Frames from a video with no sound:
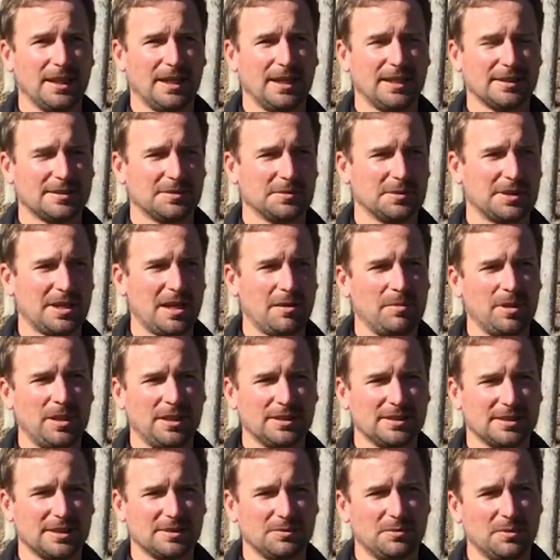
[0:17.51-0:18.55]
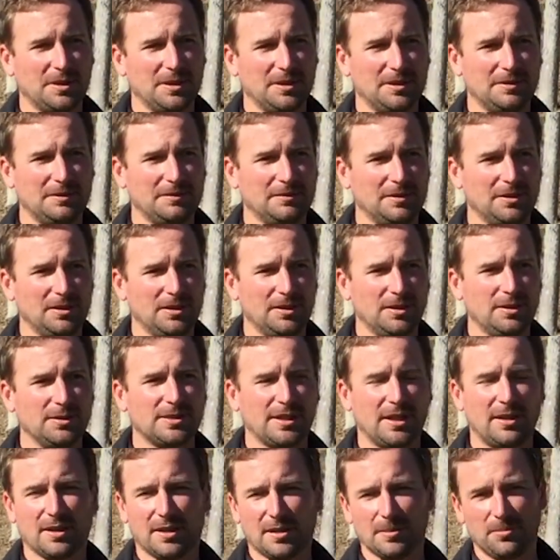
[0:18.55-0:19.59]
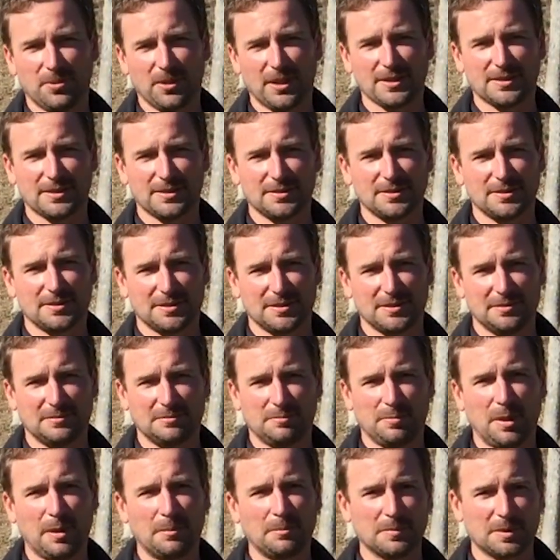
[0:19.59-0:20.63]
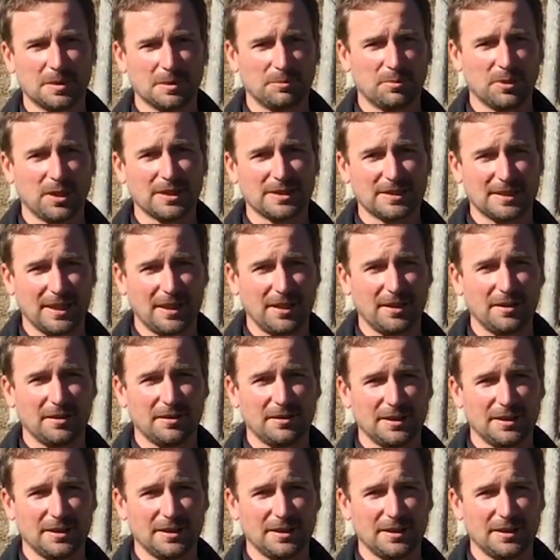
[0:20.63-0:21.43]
so what that means is we use air compressors and pump compressed air